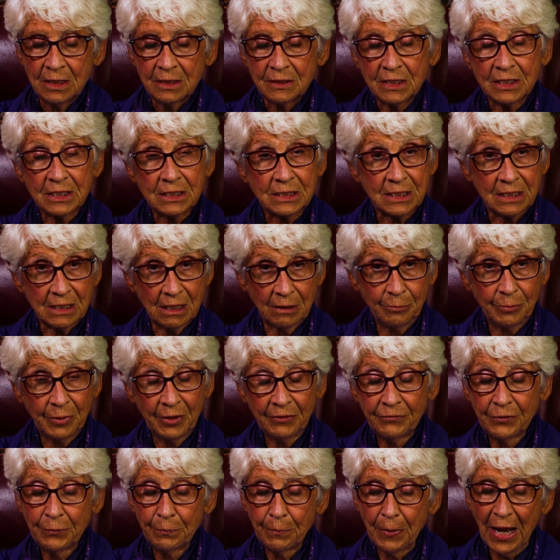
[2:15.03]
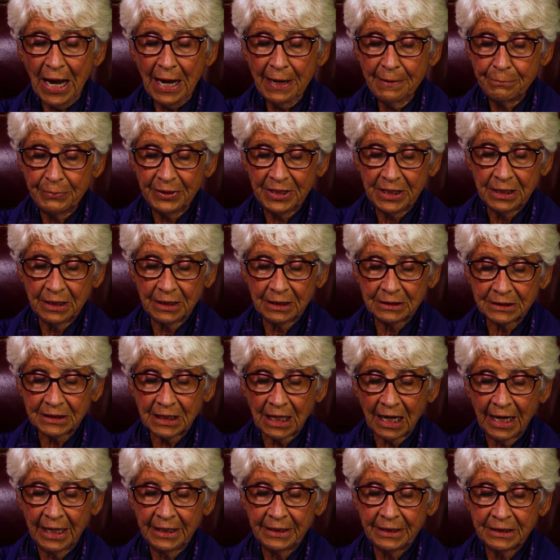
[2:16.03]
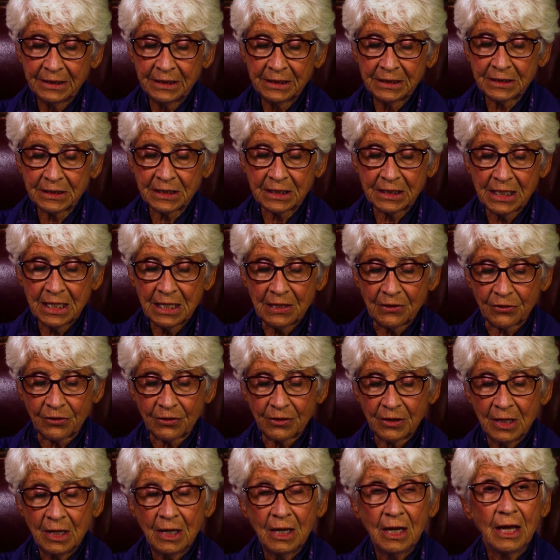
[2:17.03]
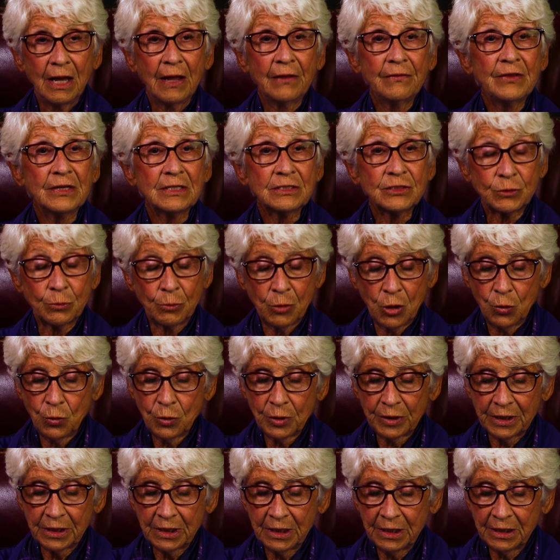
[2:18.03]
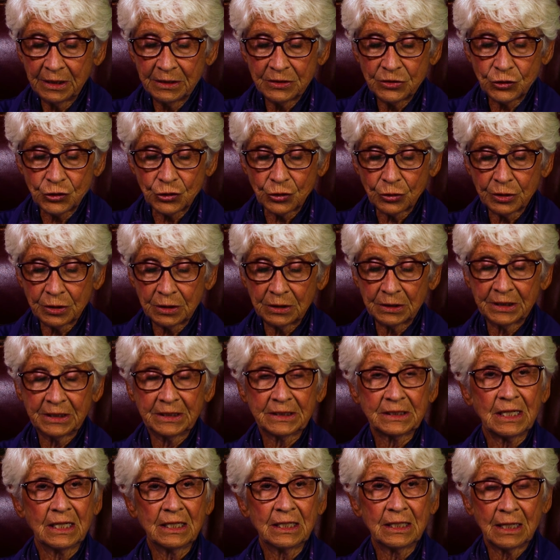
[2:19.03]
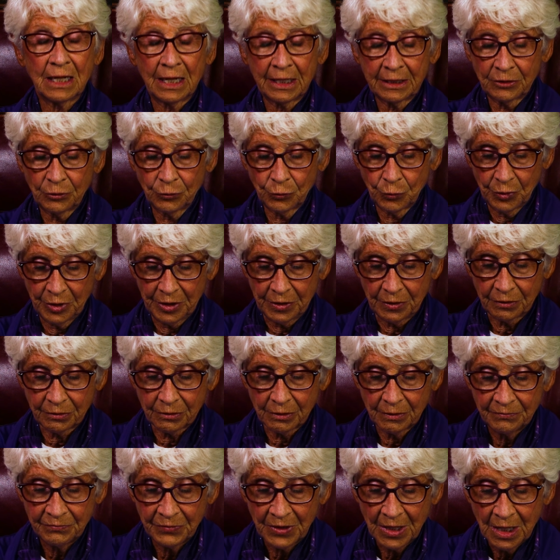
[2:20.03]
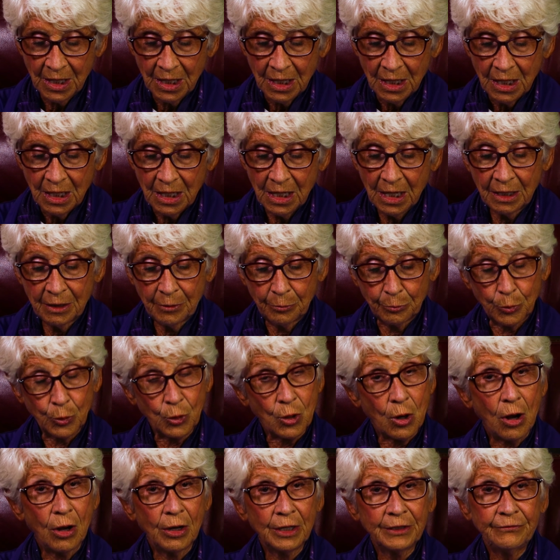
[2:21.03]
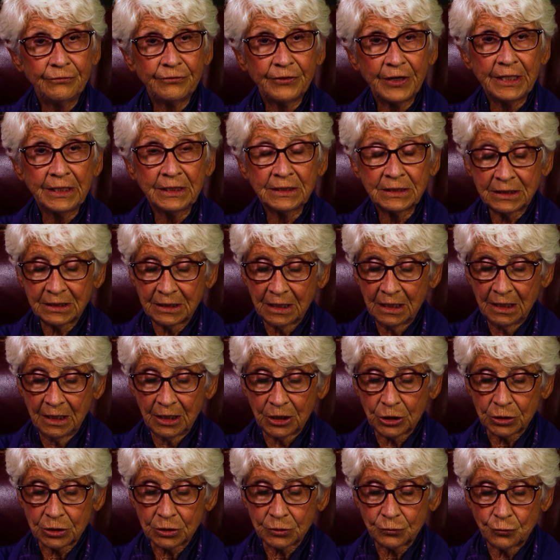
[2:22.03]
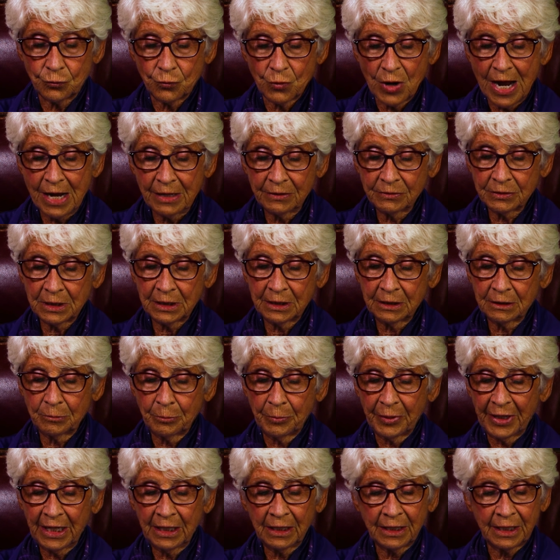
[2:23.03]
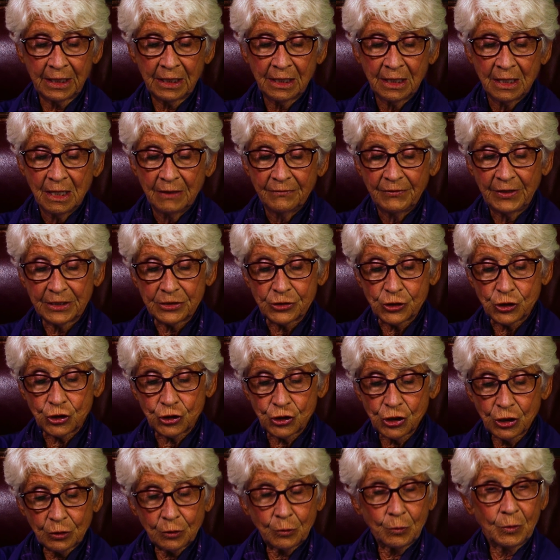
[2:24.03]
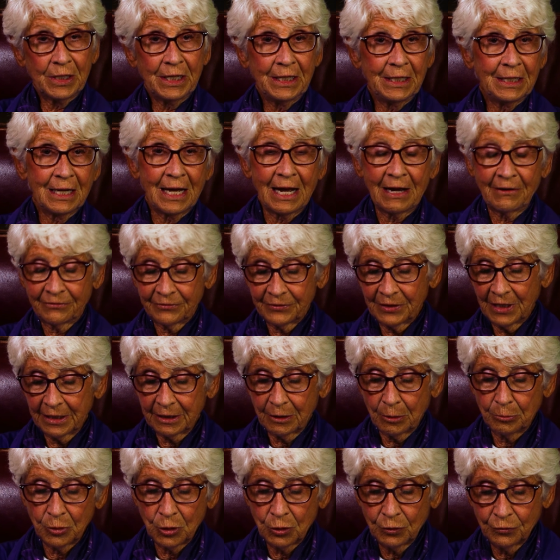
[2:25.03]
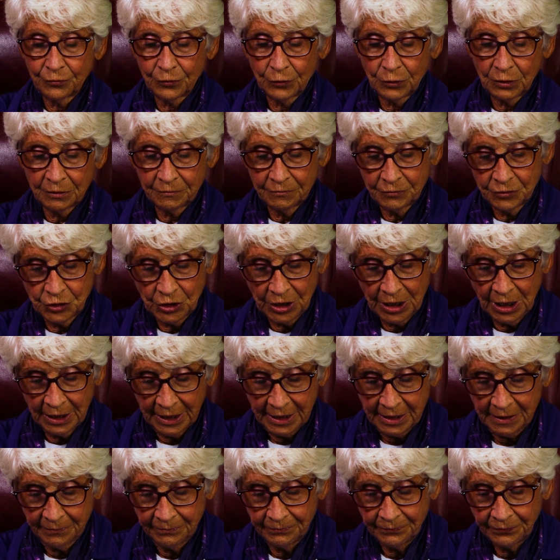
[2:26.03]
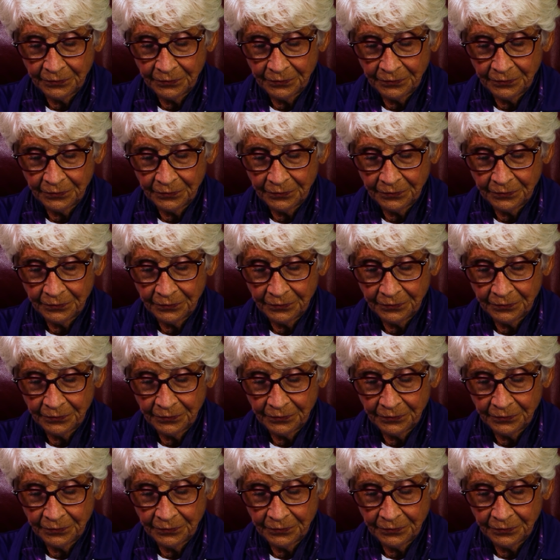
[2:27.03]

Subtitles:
The stump of a pipe he held tight in his teeth, and the smoke, it encircled his head like a wreath. He had a broad face and a round little belly that shook when he laughed like a bowl full of jelly.